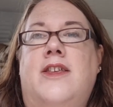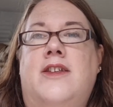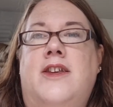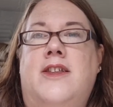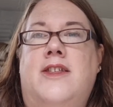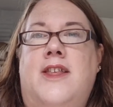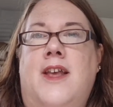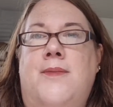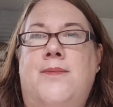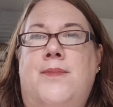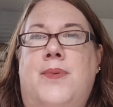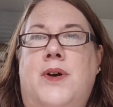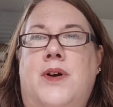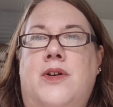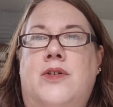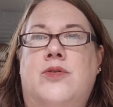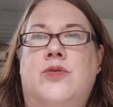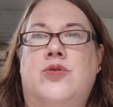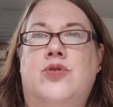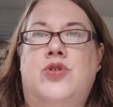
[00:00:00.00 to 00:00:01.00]

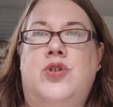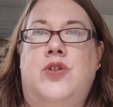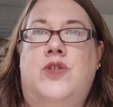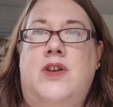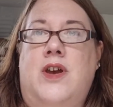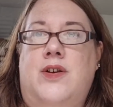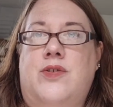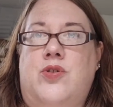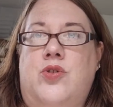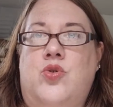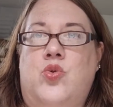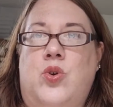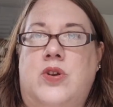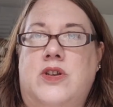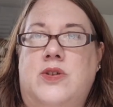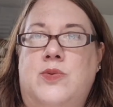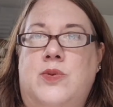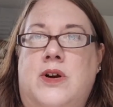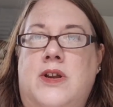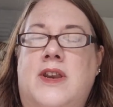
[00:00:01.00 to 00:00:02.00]
December
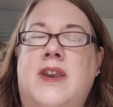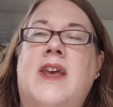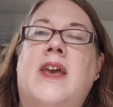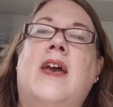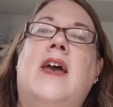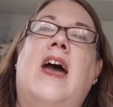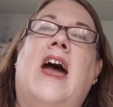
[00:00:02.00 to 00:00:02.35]
2021.